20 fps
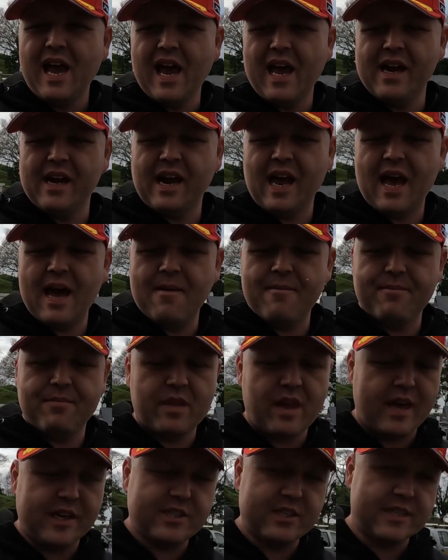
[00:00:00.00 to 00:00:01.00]
And
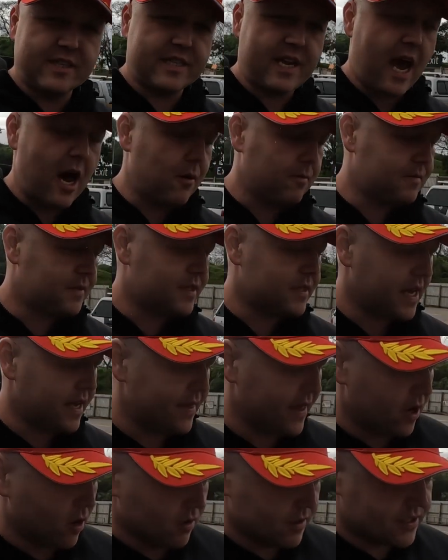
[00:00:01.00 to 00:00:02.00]
it just helps. And
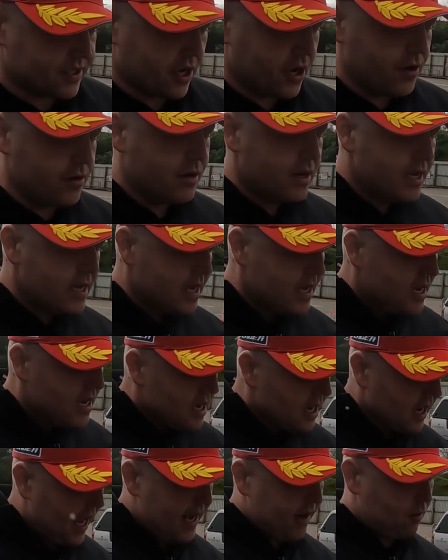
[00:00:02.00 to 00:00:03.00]
then also,
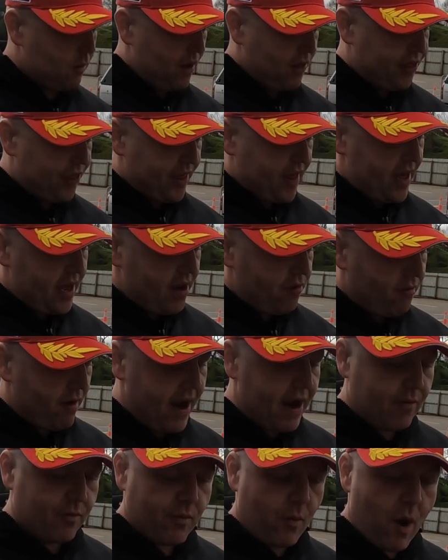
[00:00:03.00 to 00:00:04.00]
like with the
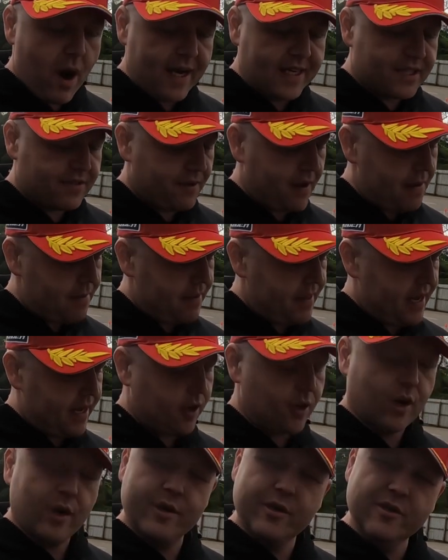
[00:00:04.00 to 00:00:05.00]
wise fab, and that
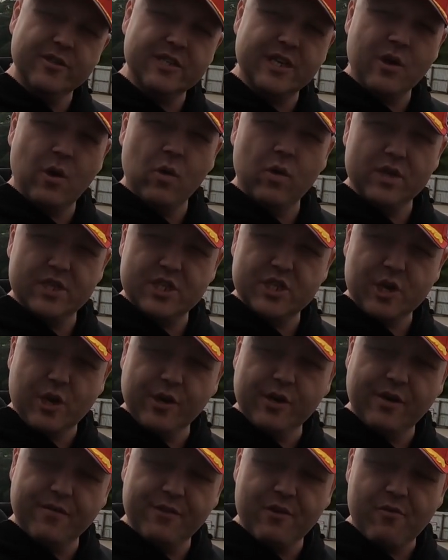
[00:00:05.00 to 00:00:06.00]
you're not using all the
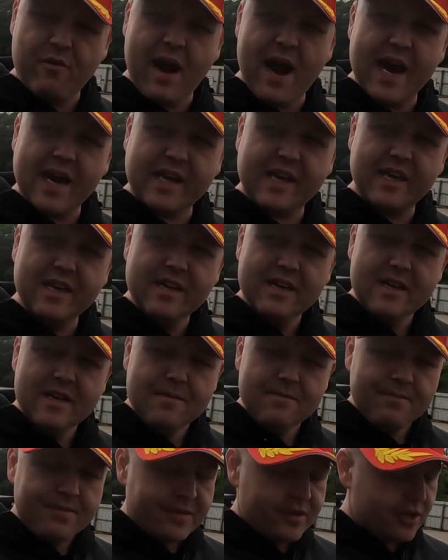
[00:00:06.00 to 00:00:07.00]
stroke of the rack,
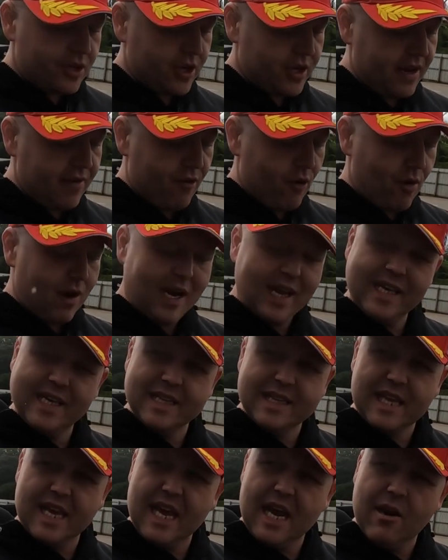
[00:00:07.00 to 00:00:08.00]
you never really
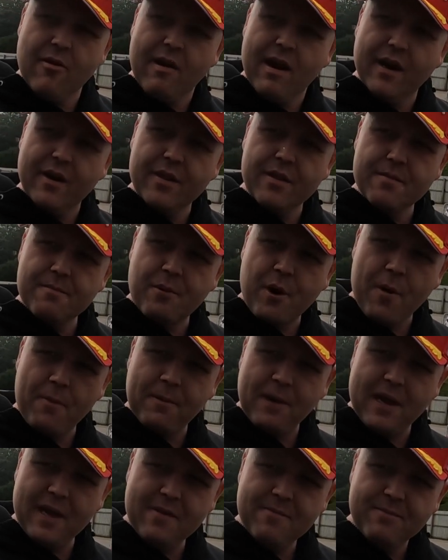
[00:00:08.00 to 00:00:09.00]
get the air out of them
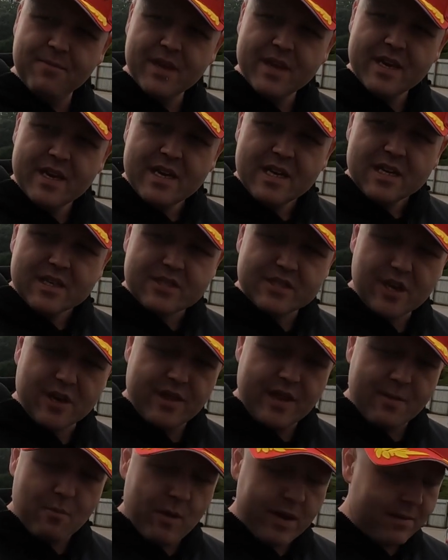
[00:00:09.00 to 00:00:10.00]
properly. So
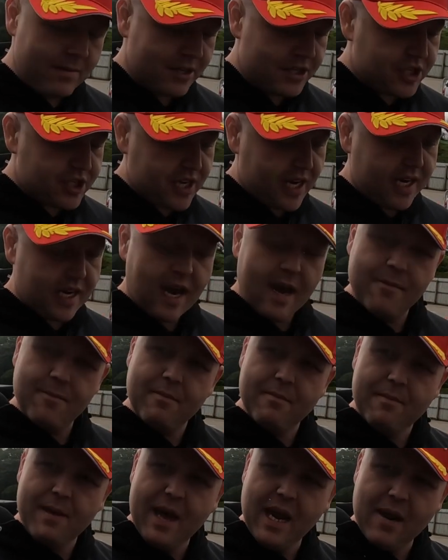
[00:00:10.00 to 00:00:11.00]
then we machine up
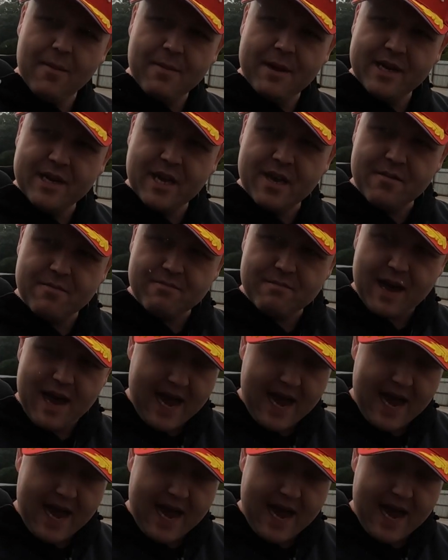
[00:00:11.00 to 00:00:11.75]
aluminium